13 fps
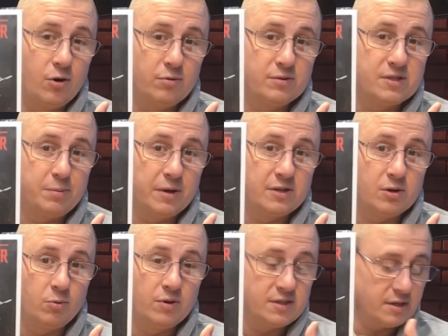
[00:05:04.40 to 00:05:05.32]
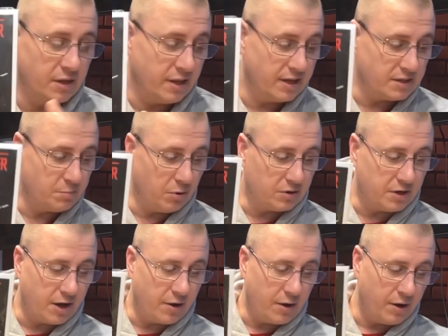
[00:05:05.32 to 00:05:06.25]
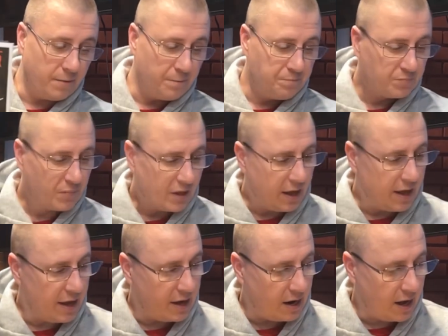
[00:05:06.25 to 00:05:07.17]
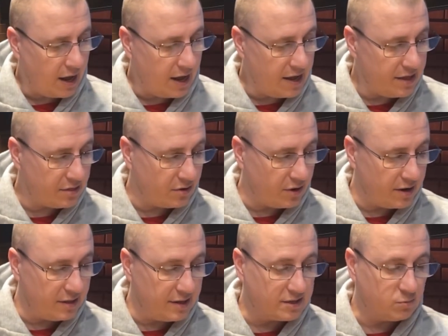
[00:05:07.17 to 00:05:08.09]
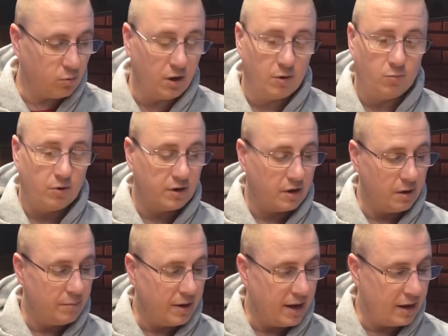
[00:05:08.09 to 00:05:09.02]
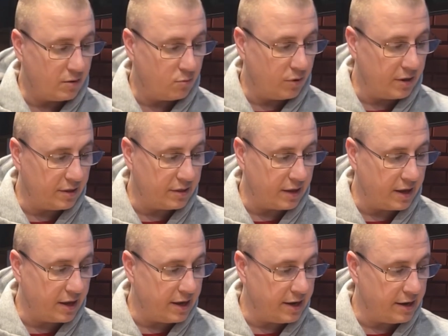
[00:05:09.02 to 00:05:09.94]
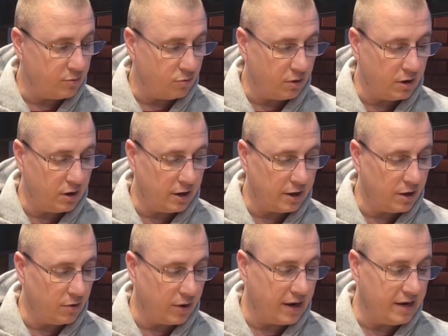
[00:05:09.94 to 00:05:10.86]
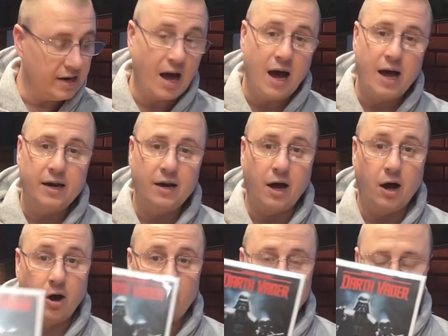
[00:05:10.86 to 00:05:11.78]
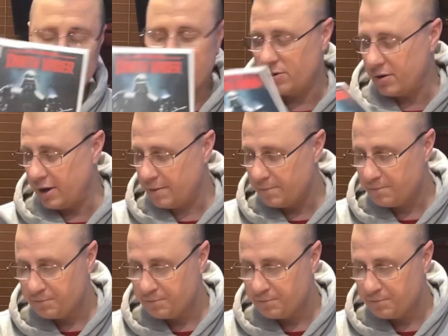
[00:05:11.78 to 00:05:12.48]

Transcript: Spencer wants this book to go out, and I thought this one would come back with a, where'd I go? A 9.0, okay?